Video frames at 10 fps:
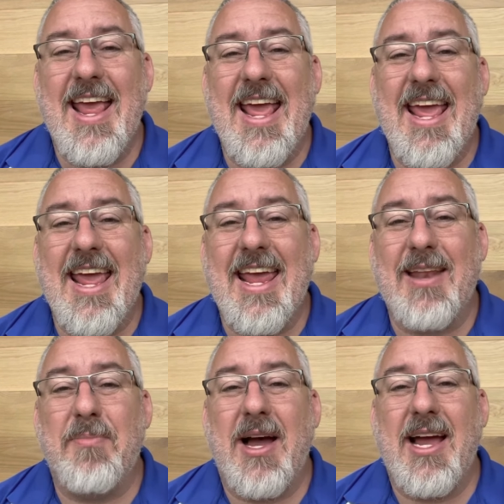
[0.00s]

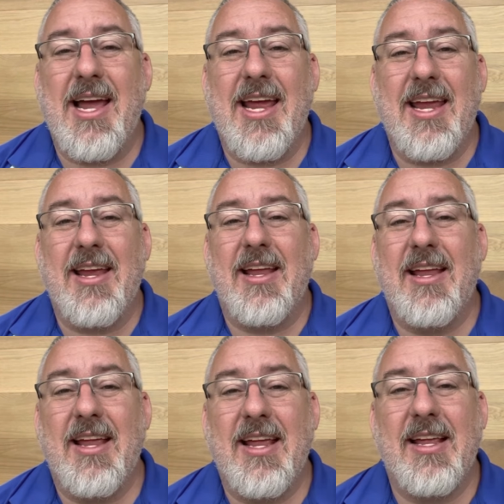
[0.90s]
And my
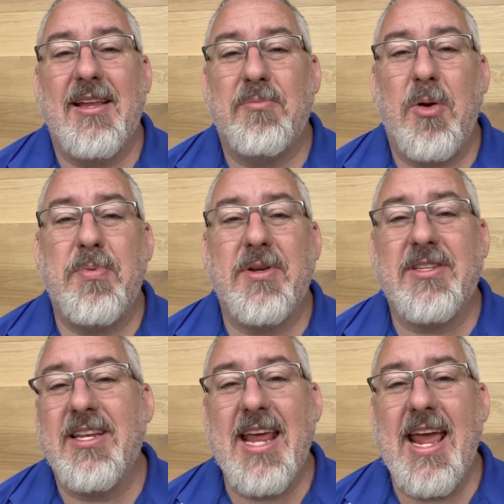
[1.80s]
purpose
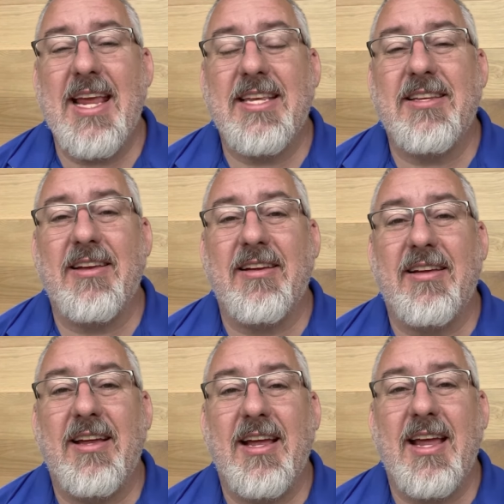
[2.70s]
today is to
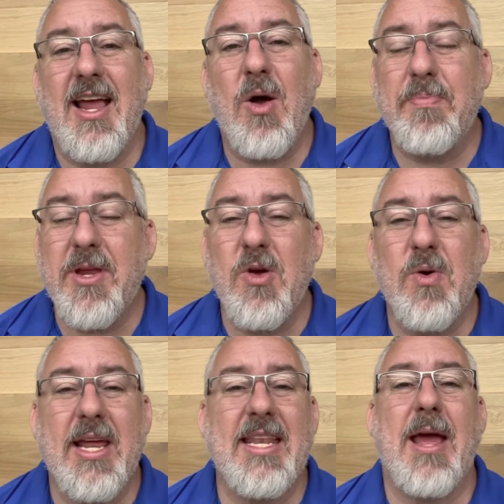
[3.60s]
help you
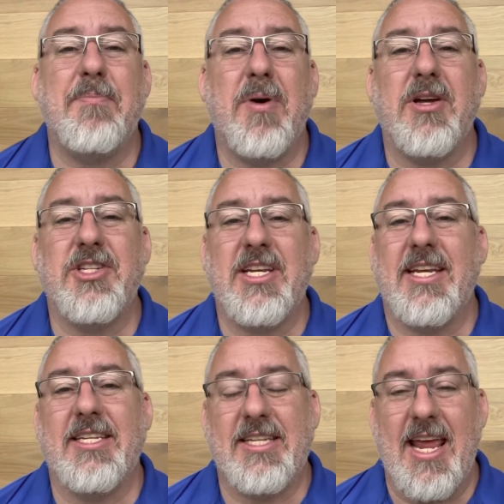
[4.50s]
in that
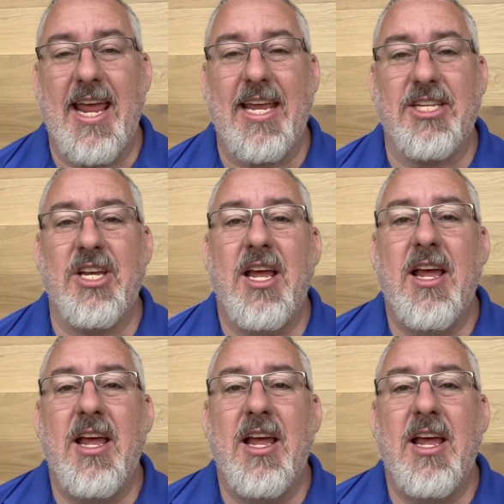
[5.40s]
budgeting stage.